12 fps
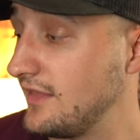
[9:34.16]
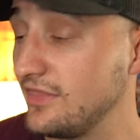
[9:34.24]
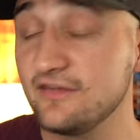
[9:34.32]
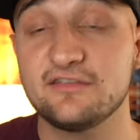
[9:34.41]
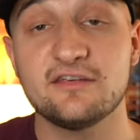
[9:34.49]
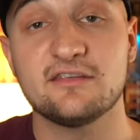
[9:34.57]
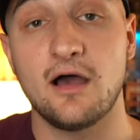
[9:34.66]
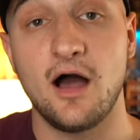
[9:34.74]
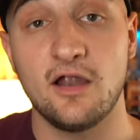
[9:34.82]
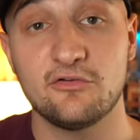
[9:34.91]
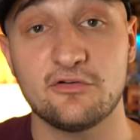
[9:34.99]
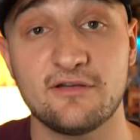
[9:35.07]
This is
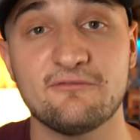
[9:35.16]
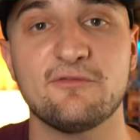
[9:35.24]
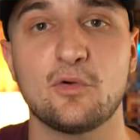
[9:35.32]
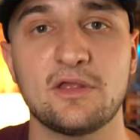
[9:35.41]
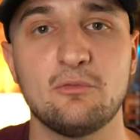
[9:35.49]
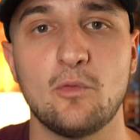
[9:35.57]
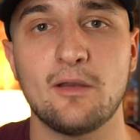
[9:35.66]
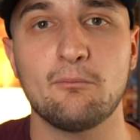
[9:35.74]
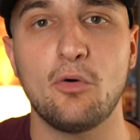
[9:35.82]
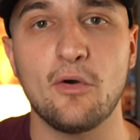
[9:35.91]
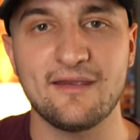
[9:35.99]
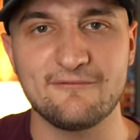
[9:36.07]

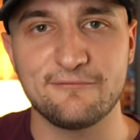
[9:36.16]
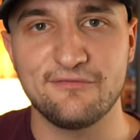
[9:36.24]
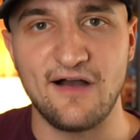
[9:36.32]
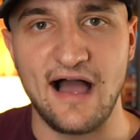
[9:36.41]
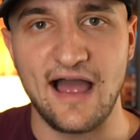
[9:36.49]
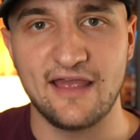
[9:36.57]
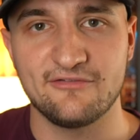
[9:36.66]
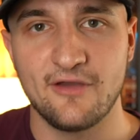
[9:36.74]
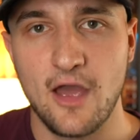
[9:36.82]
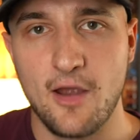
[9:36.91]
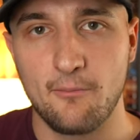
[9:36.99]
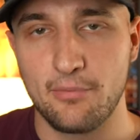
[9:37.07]
141.5
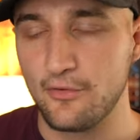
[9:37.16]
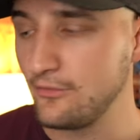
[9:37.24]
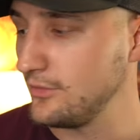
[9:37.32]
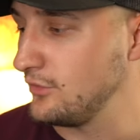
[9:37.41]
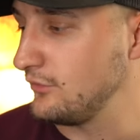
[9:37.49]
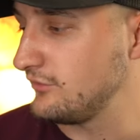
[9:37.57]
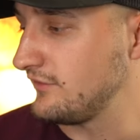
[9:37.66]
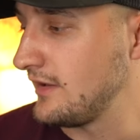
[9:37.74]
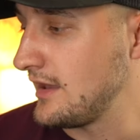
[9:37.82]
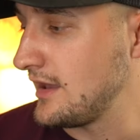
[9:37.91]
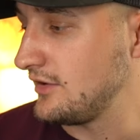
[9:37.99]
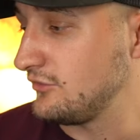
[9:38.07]
proof
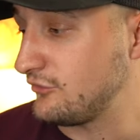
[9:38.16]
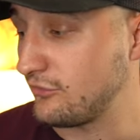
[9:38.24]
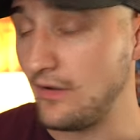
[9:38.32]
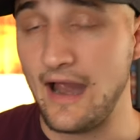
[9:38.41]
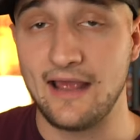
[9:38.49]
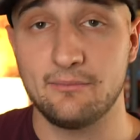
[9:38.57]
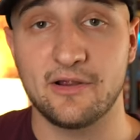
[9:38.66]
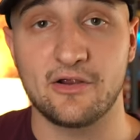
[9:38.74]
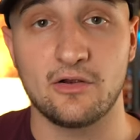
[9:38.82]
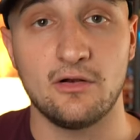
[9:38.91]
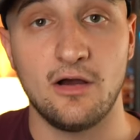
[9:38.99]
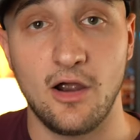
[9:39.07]

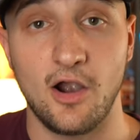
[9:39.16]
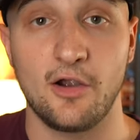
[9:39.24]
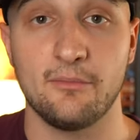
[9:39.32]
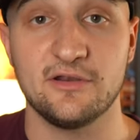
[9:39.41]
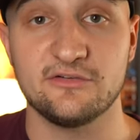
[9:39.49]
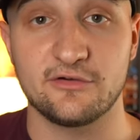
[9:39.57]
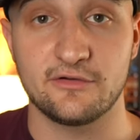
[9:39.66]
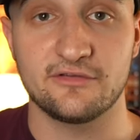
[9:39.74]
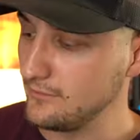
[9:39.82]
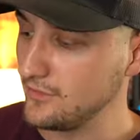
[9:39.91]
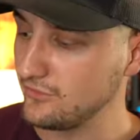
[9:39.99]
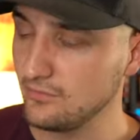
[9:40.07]
tri-barrel harbingers. The
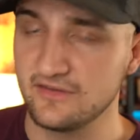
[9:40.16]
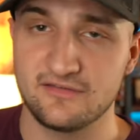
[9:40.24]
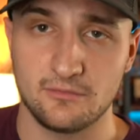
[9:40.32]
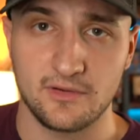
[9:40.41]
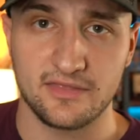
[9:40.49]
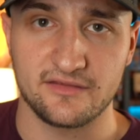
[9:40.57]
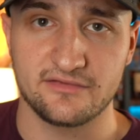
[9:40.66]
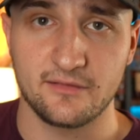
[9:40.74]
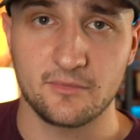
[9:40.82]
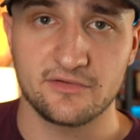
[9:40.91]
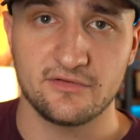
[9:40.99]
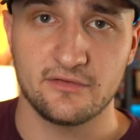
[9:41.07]
most recent one, the
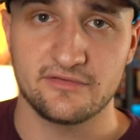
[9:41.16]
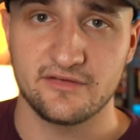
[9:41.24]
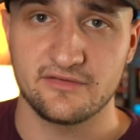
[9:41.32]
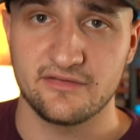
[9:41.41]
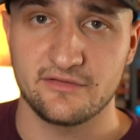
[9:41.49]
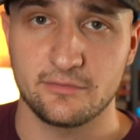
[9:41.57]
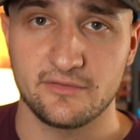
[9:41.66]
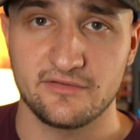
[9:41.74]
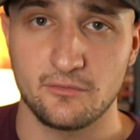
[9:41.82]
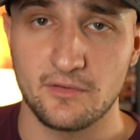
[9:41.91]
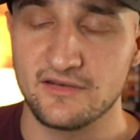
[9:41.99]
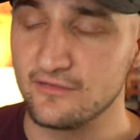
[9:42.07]
summer solstice, this was
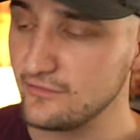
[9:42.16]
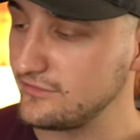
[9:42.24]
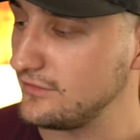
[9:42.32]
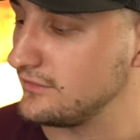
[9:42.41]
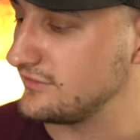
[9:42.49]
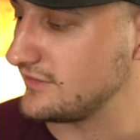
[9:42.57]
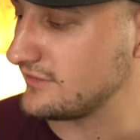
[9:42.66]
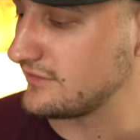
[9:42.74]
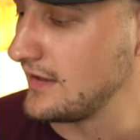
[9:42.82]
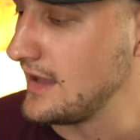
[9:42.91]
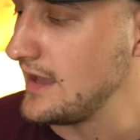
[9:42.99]
a winter solstice.